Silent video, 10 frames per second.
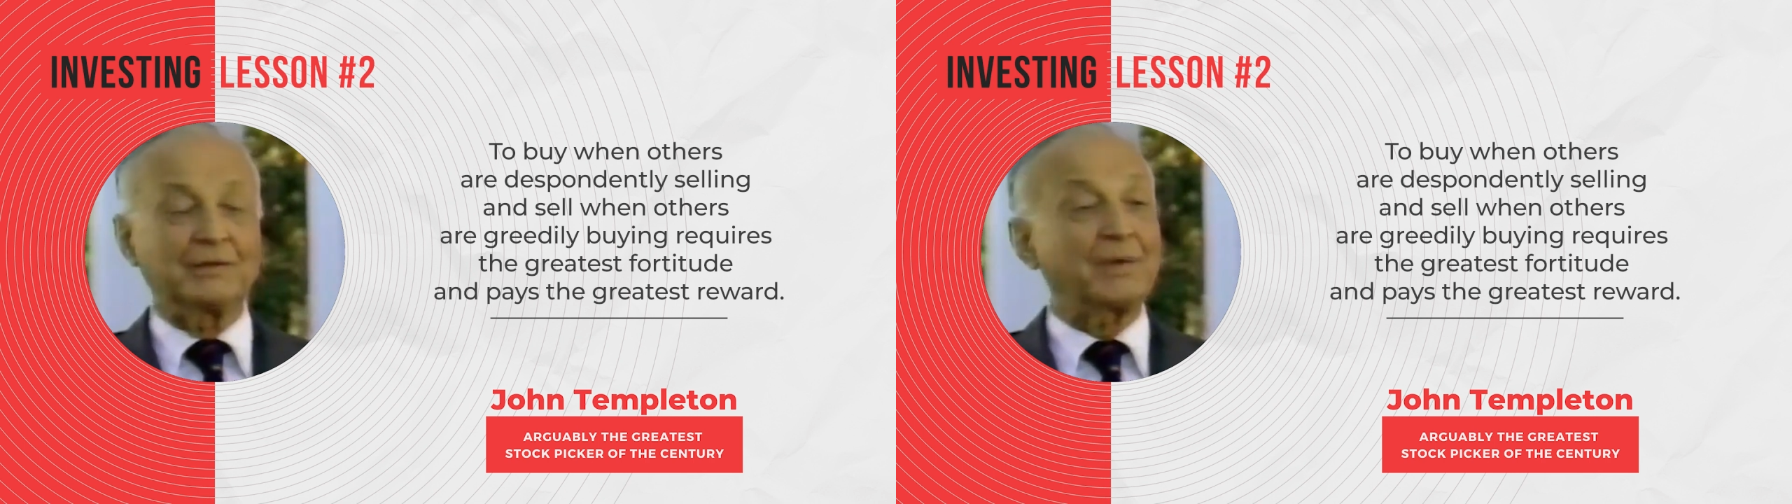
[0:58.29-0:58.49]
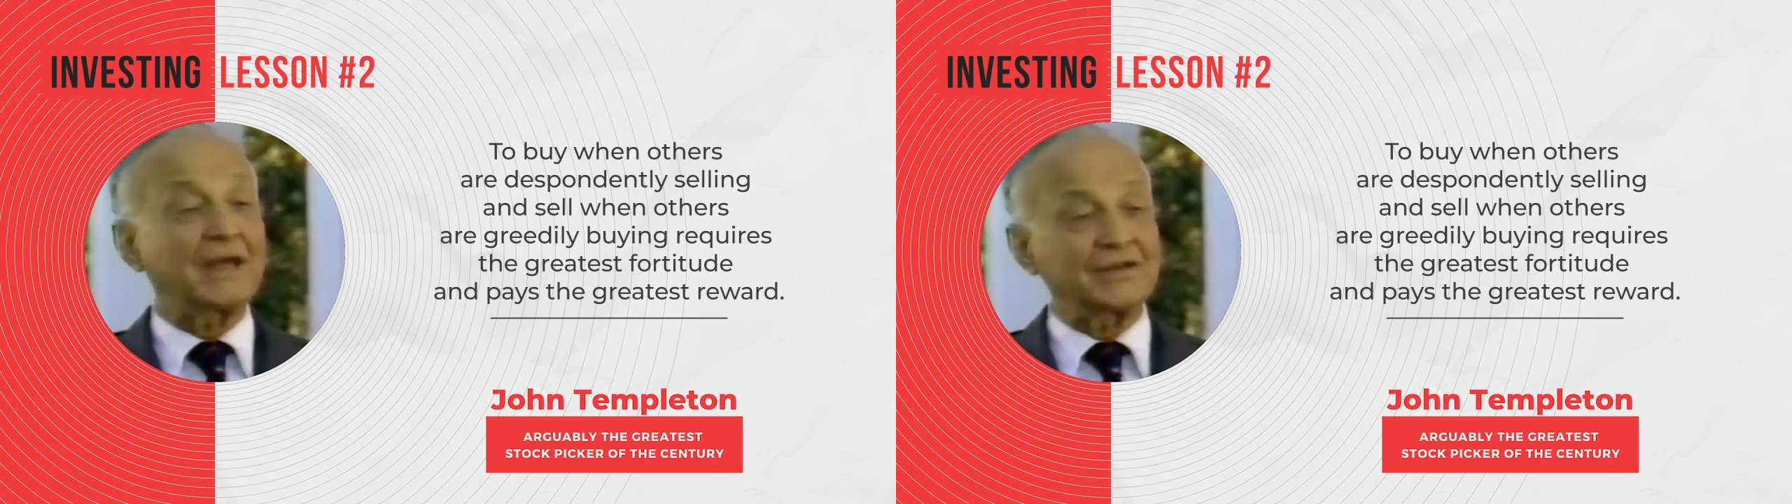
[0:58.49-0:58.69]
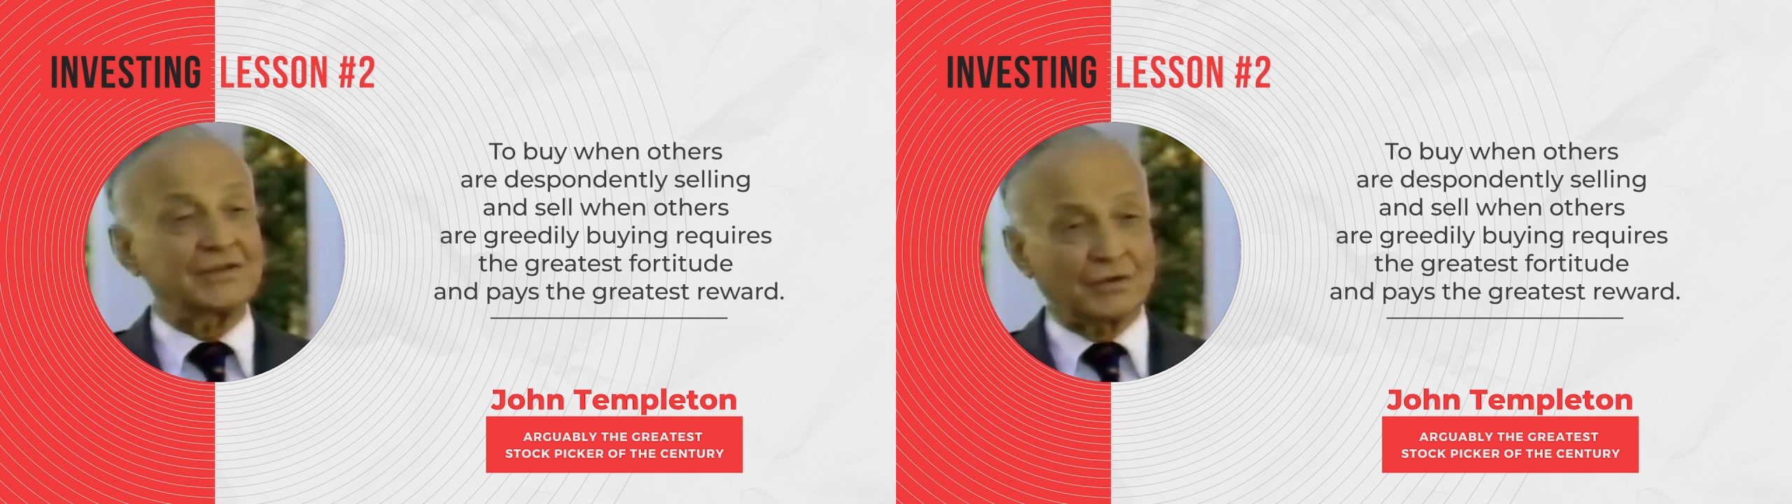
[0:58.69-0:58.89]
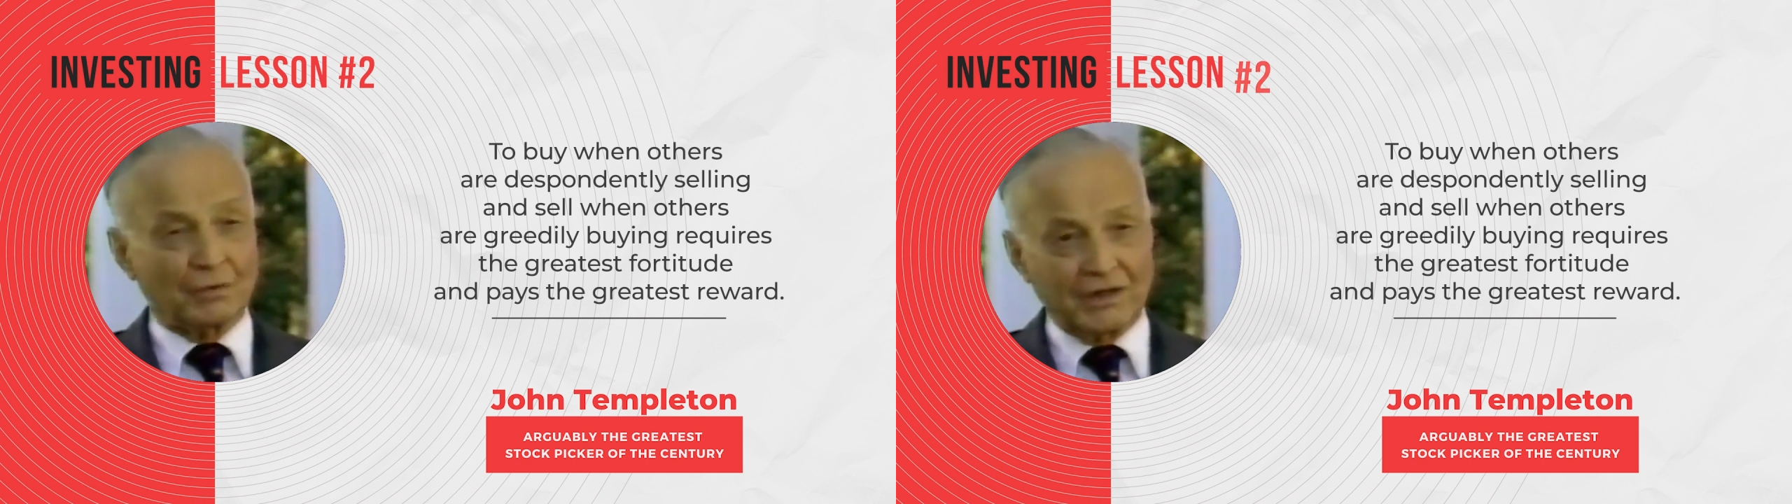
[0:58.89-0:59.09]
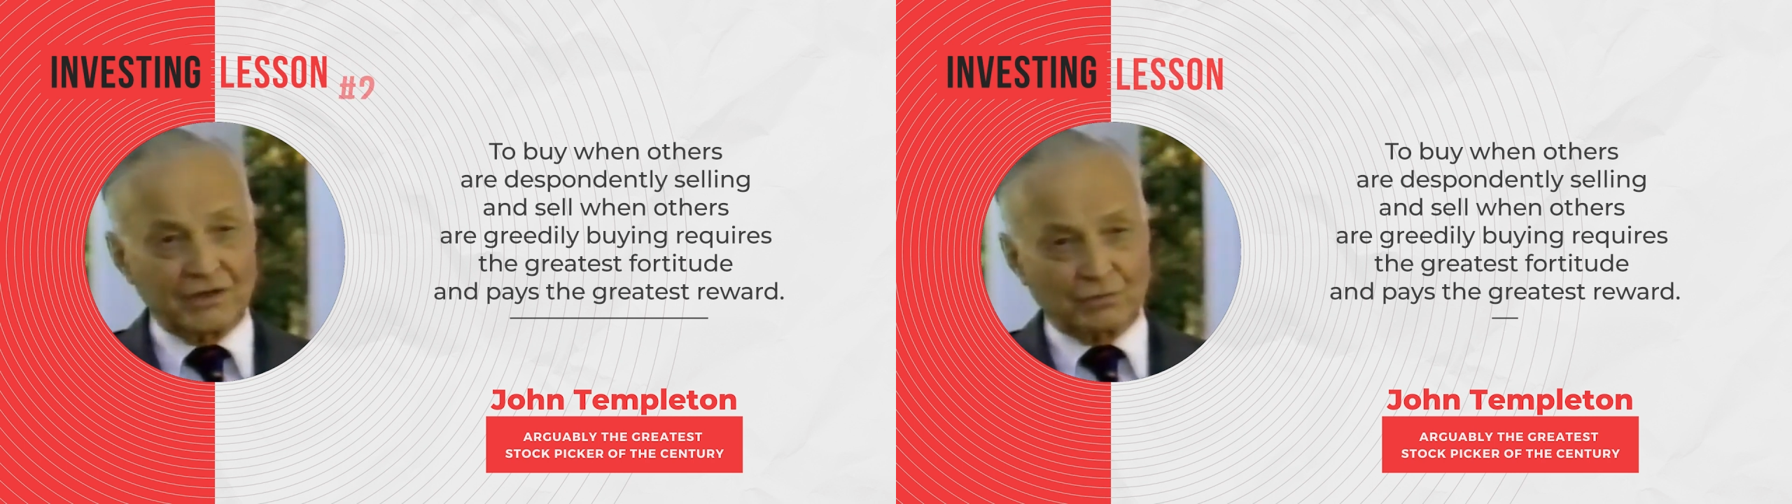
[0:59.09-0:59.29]
and pays the
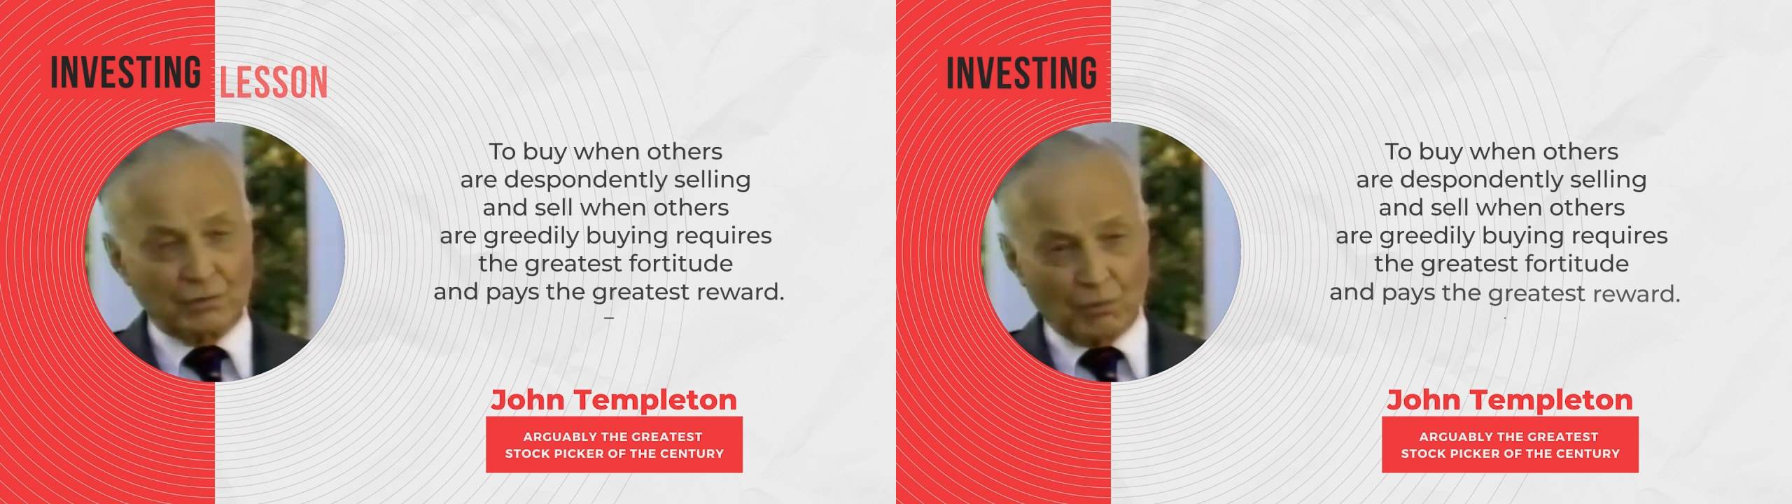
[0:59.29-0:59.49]
greatest